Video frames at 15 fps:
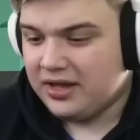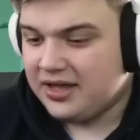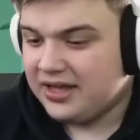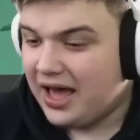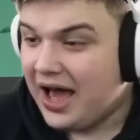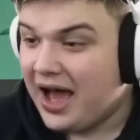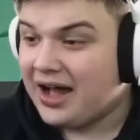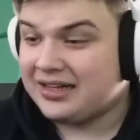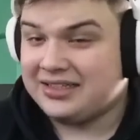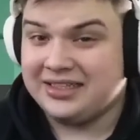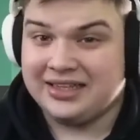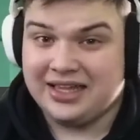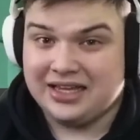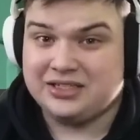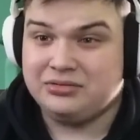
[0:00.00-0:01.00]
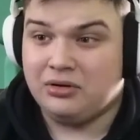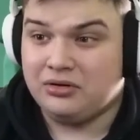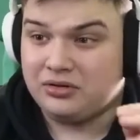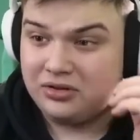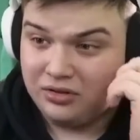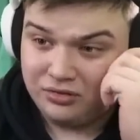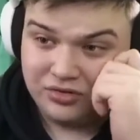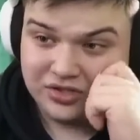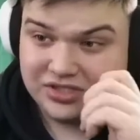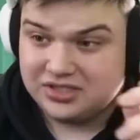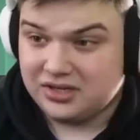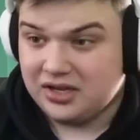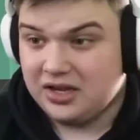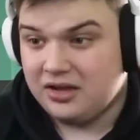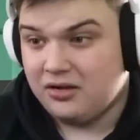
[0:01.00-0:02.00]
Actually, last one, go, because
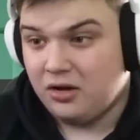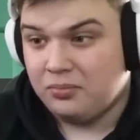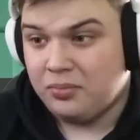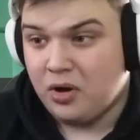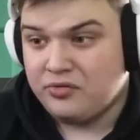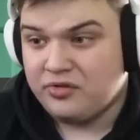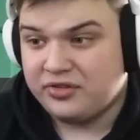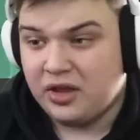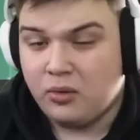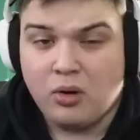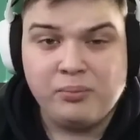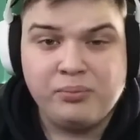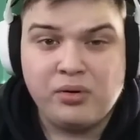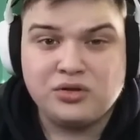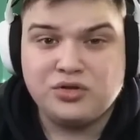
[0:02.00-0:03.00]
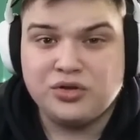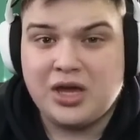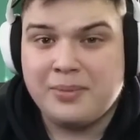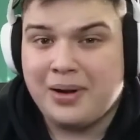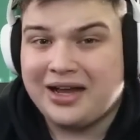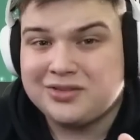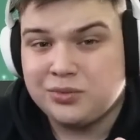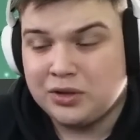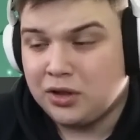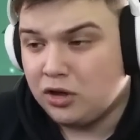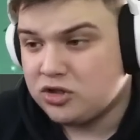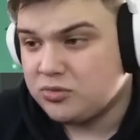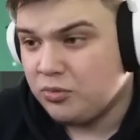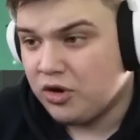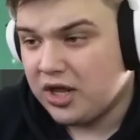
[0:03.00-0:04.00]
uh, on both of their 1.2k buys, we
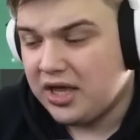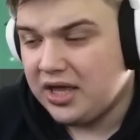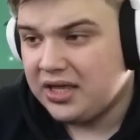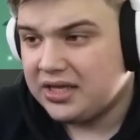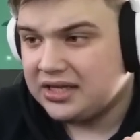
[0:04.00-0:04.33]
lost money.